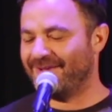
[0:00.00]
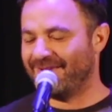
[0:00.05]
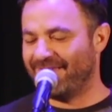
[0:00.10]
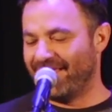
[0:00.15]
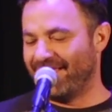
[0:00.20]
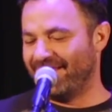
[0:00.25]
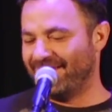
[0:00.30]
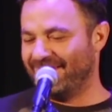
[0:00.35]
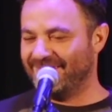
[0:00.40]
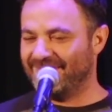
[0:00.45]

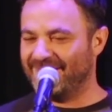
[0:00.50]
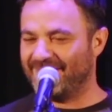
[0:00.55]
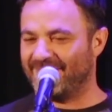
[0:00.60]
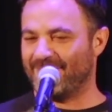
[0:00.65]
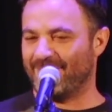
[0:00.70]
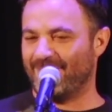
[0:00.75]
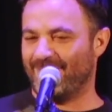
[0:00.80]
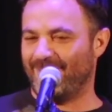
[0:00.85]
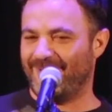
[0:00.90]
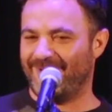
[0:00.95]
Down in the
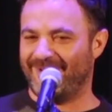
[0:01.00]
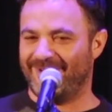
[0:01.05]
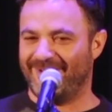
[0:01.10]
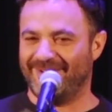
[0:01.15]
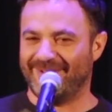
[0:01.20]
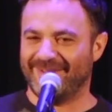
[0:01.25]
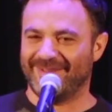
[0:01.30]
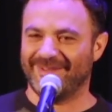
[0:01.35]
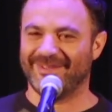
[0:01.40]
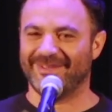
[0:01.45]

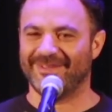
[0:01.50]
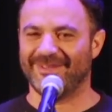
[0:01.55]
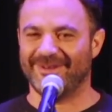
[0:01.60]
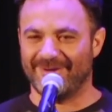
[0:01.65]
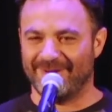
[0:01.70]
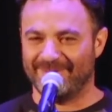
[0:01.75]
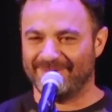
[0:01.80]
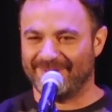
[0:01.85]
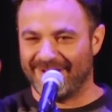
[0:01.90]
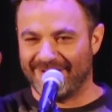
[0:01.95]
quarter. You
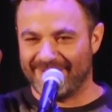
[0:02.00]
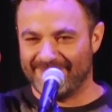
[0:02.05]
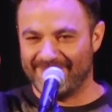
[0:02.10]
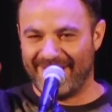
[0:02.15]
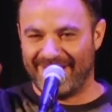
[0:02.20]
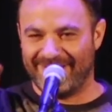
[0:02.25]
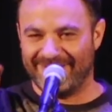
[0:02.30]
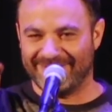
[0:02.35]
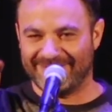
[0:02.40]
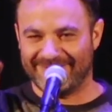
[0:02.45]
know what I'm talking
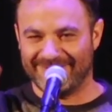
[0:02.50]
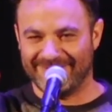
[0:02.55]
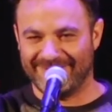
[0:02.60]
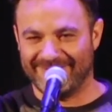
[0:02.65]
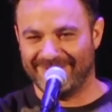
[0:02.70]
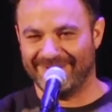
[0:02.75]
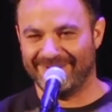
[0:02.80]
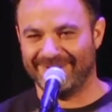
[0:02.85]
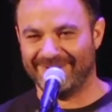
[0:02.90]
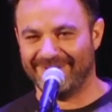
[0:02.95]
about.
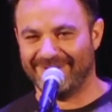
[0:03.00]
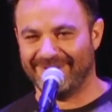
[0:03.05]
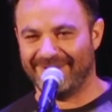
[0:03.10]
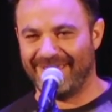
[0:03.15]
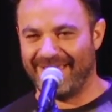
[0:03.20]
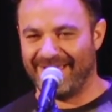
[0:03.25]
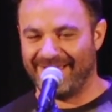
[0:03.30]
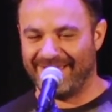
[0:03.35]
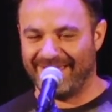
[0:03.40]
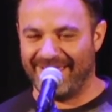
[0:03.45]

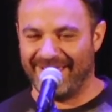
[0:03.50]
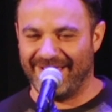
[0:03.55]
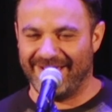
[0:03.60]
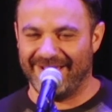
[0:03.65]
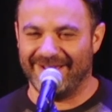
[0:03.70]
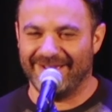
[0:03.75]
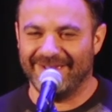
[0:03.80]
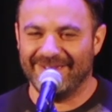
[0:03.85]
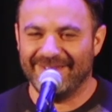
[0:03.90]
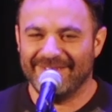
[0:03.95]
Hell
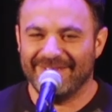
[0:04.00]
yeah.